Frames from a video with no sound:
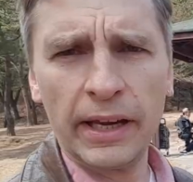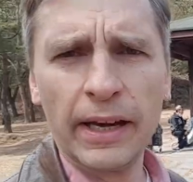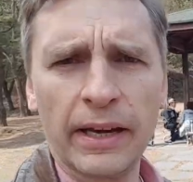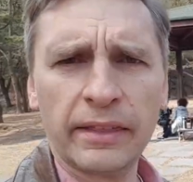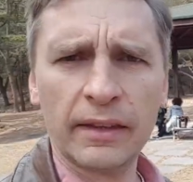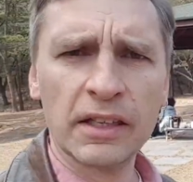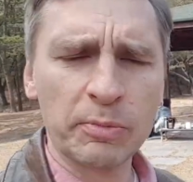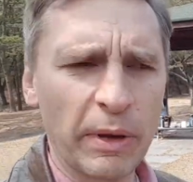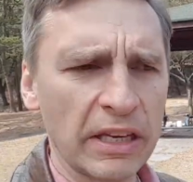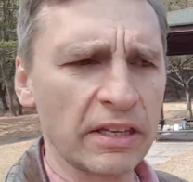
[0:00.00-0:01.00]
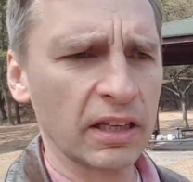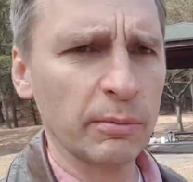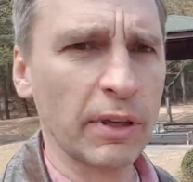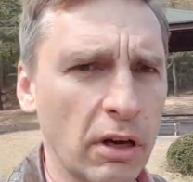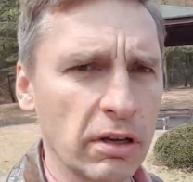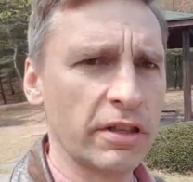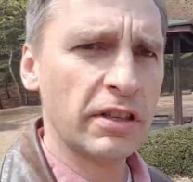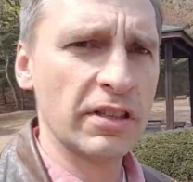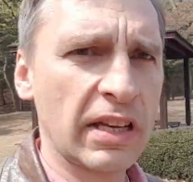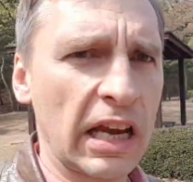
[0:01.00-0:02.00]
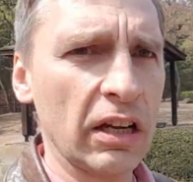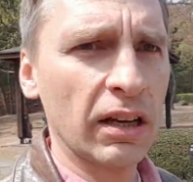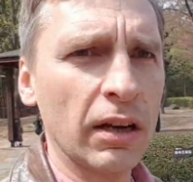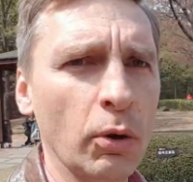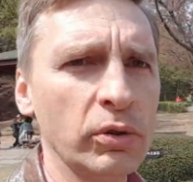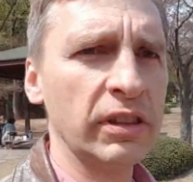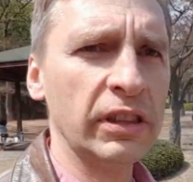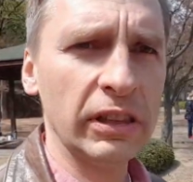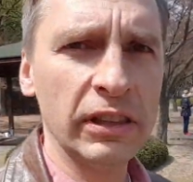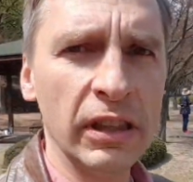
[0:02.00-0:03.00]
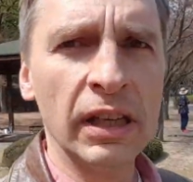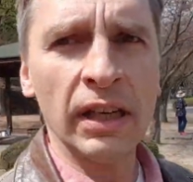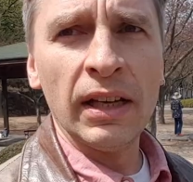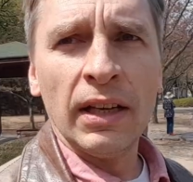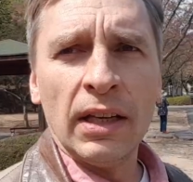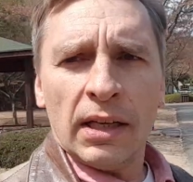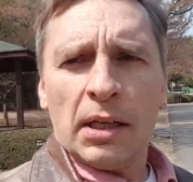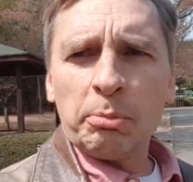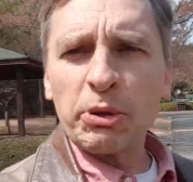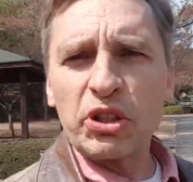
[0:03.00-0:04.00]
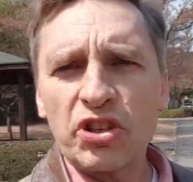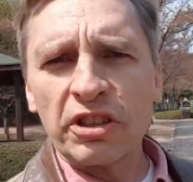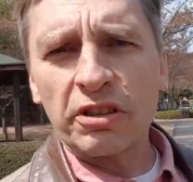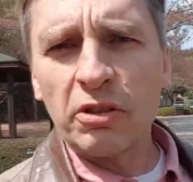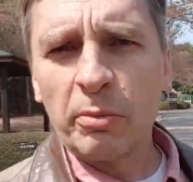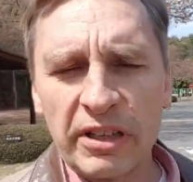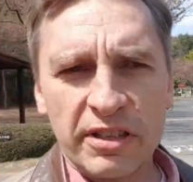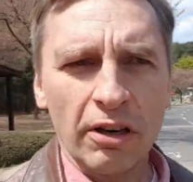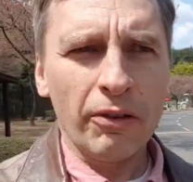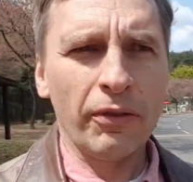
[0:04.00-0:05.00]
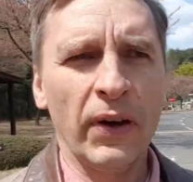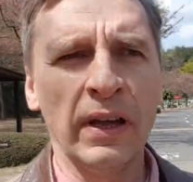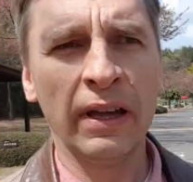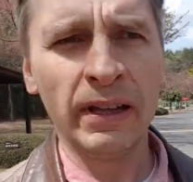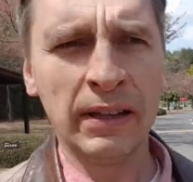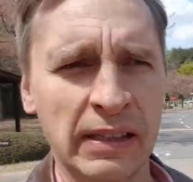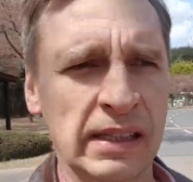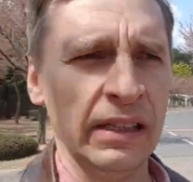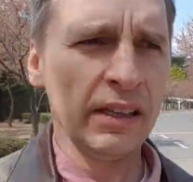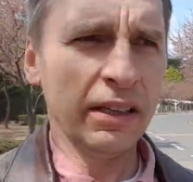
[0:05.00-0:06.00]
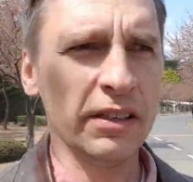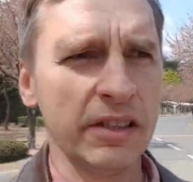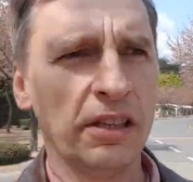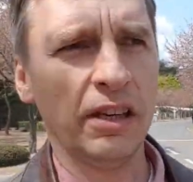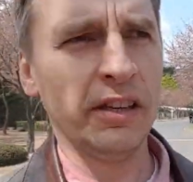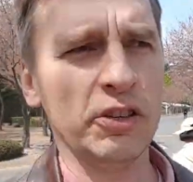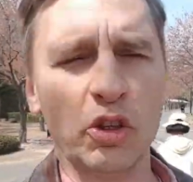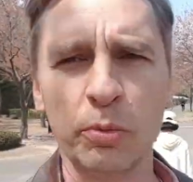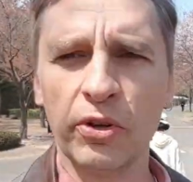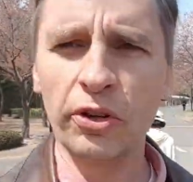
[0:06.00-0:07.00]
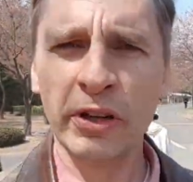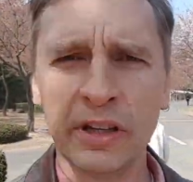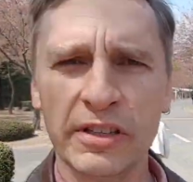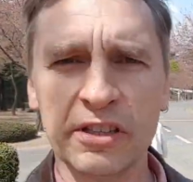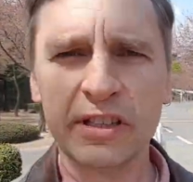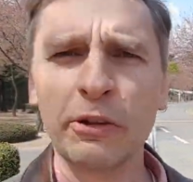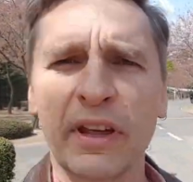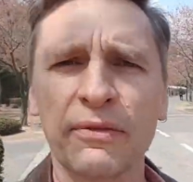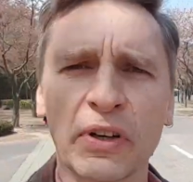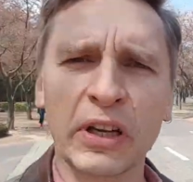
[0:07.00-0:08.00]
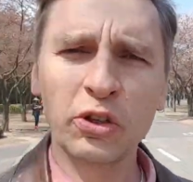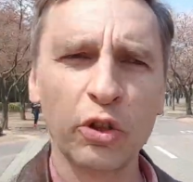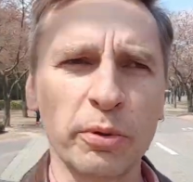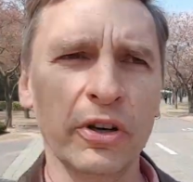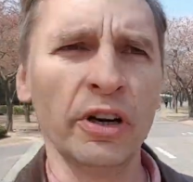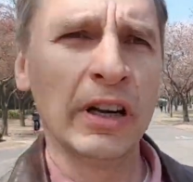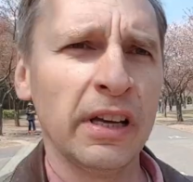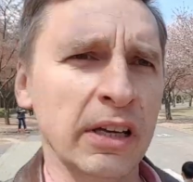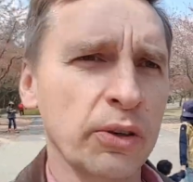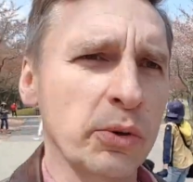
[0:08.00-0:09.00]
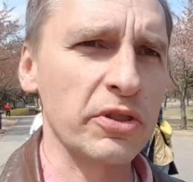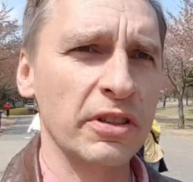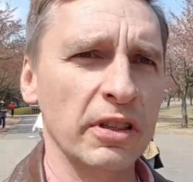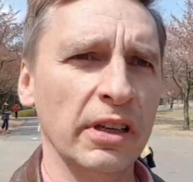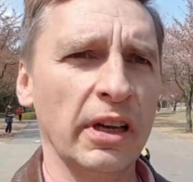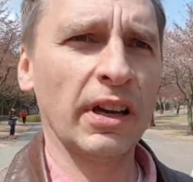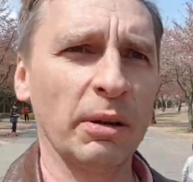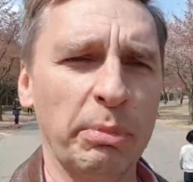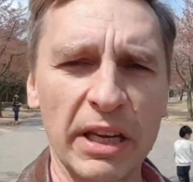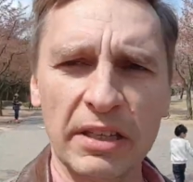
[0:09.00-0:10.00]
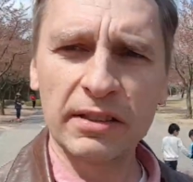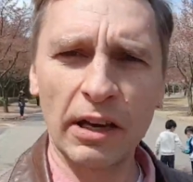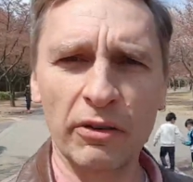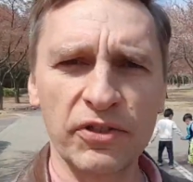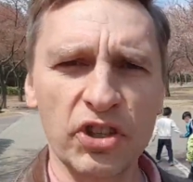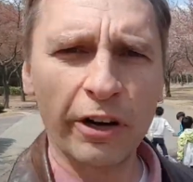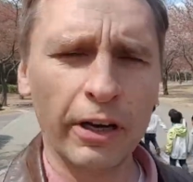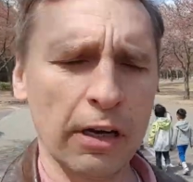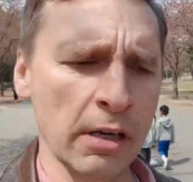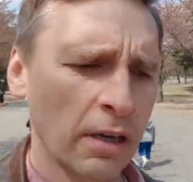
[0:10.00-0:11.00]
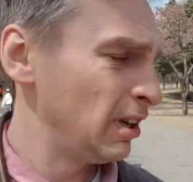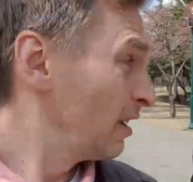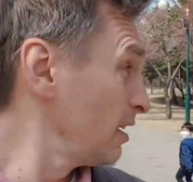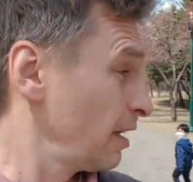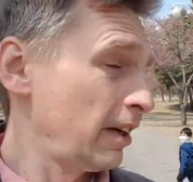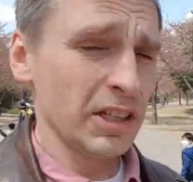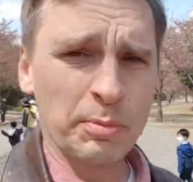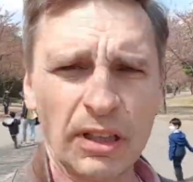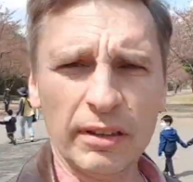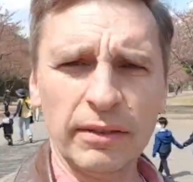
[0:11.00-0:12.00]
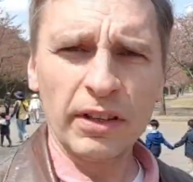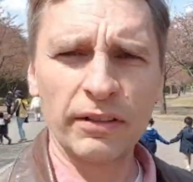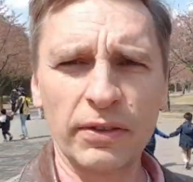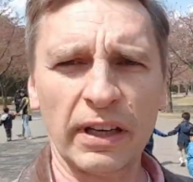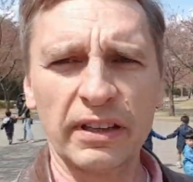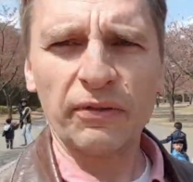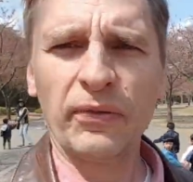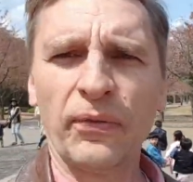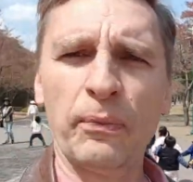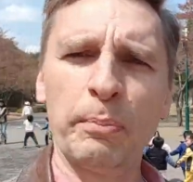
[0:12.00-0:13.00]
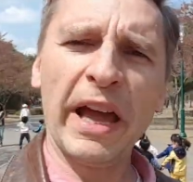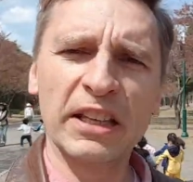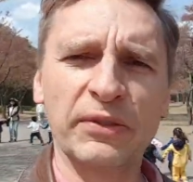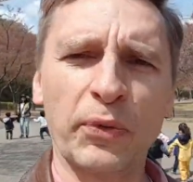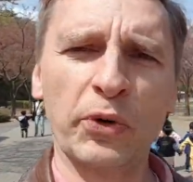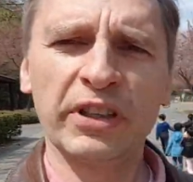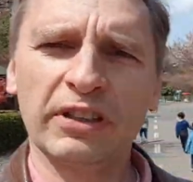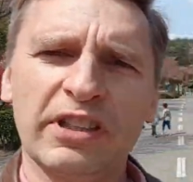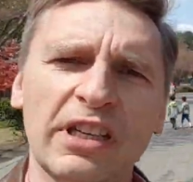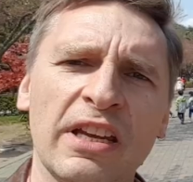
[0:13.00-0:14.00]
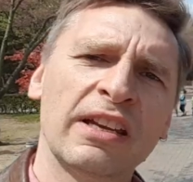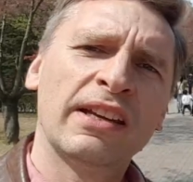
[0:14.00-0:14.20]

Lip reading: And I think it's basically because he's kind of closely positioned to myself. He's a YouTuber, he's a South African YouTuber who's based out of China. And he's been living there for like the past 14, see?